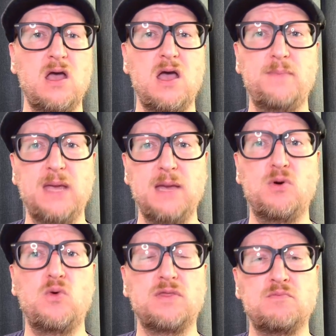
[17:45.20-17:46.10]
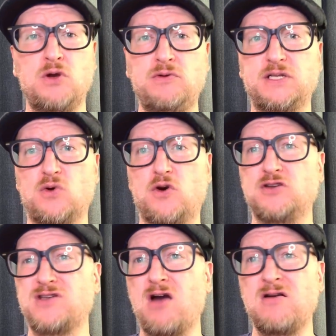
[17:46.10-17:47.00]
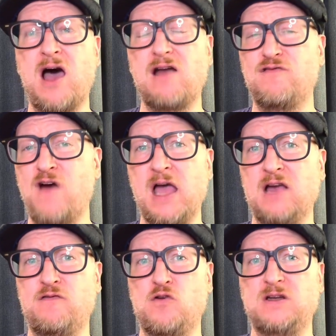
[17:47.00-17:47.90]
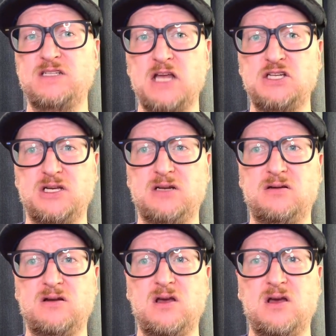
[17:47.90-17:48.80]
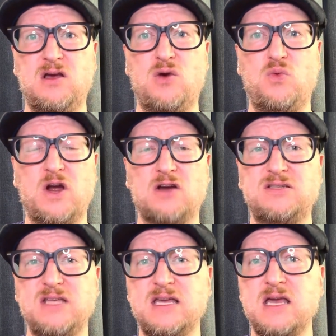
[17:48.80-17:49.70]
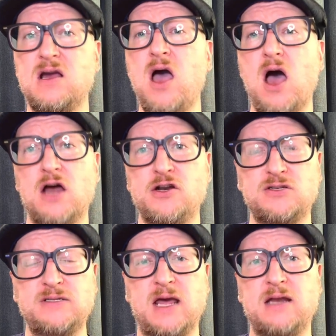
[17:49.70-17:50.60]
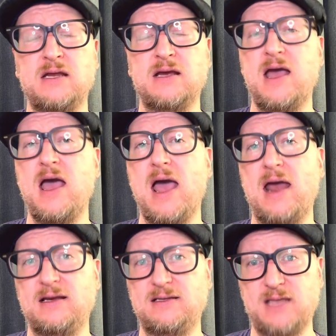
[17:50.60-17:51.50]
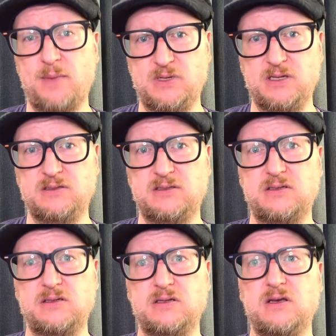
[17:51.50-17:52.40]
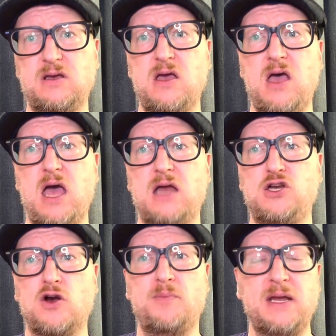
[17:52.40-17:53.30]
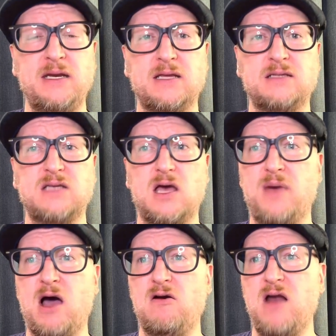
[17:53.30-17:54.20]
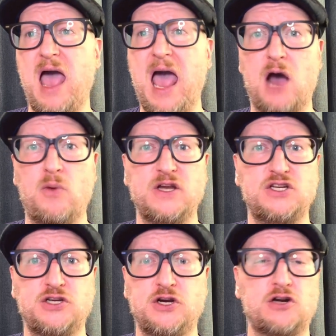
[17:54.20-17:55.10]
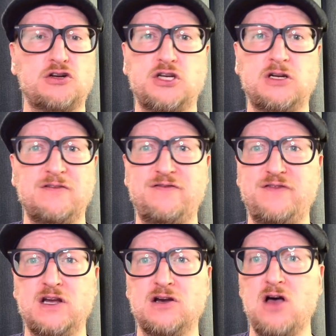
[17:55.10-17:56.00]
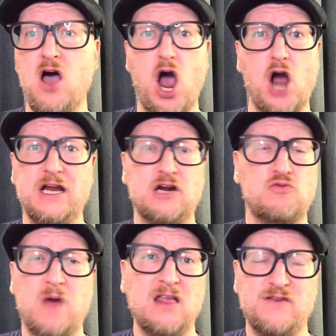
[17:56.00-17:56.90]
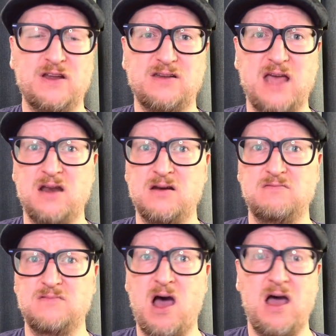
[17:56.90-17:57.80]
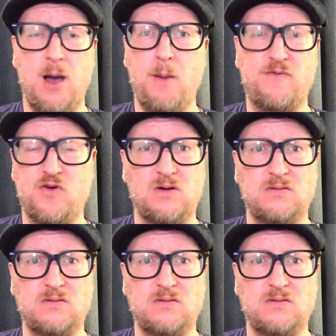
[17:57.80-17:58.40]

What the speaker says: People with mood disorders are not vying for attention. We are seeking understanding and acceptance. Your opinions about how we should or shouldn't feel are irrelevant and not helpful.